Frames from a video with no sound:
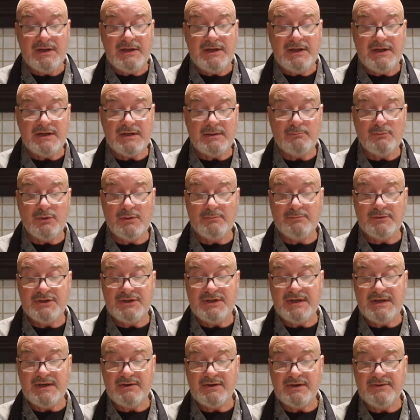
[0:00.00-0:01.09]
in a
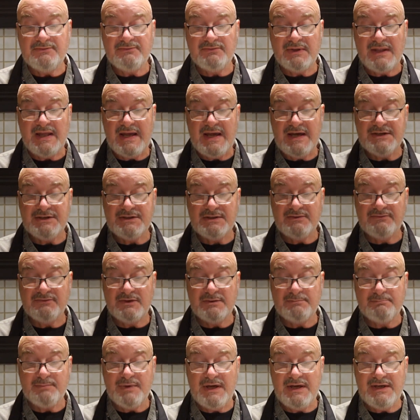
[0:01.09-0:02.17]
momentary flash of
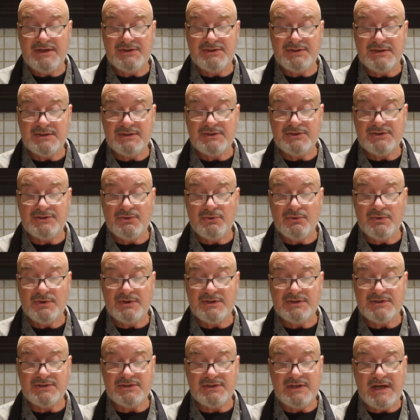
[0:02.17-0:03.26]
impatience or
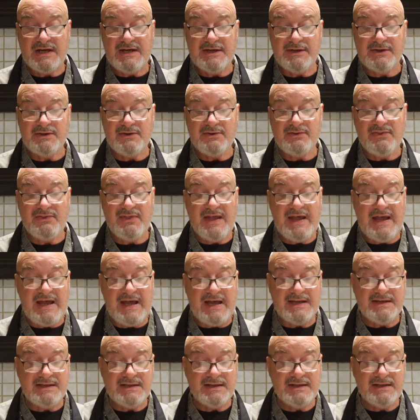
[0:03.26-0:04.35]
desire
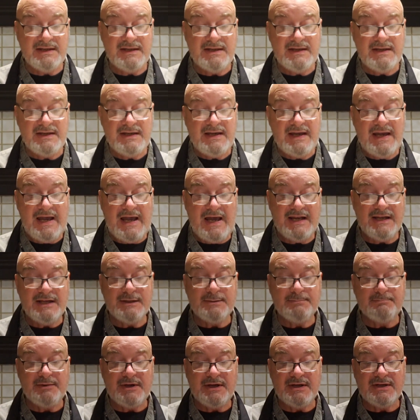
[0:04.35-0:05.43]
that, had
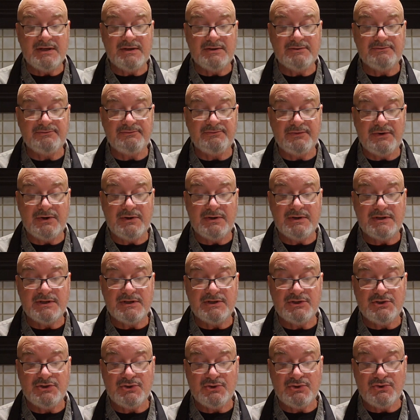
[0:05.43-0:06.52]
it been averted
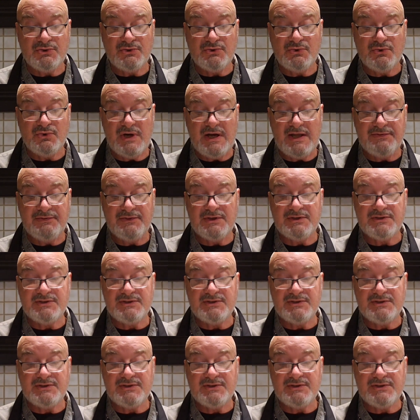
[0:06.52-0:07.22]
to at the